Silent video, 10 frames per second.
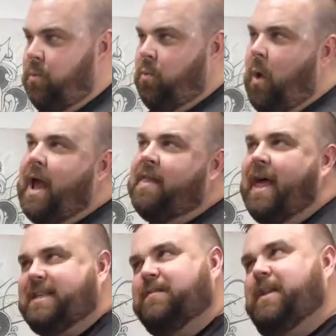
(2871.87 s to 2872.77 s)
way
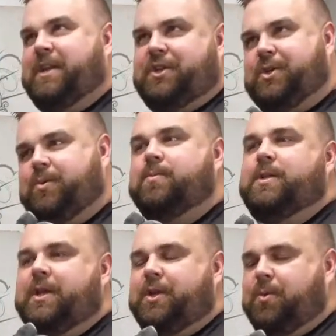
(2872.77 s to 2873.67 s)
less of an issue
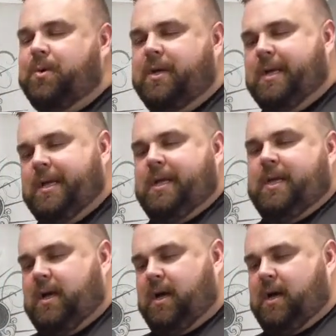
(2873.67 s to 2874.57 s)
to do.
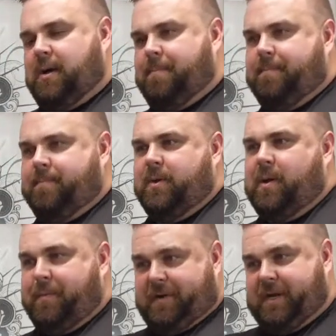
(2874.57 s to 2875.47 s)
You know,
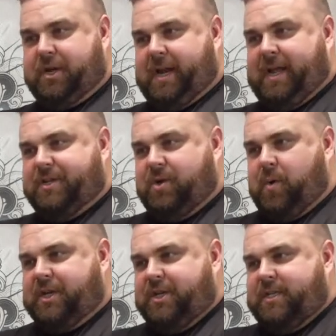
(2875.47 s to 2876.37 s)
I'm over here trying to answer
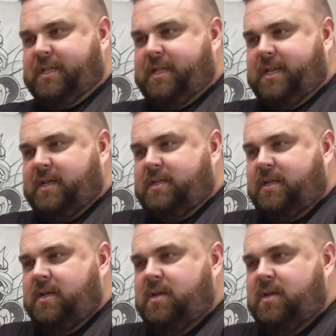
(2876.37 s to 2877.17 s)
questions and things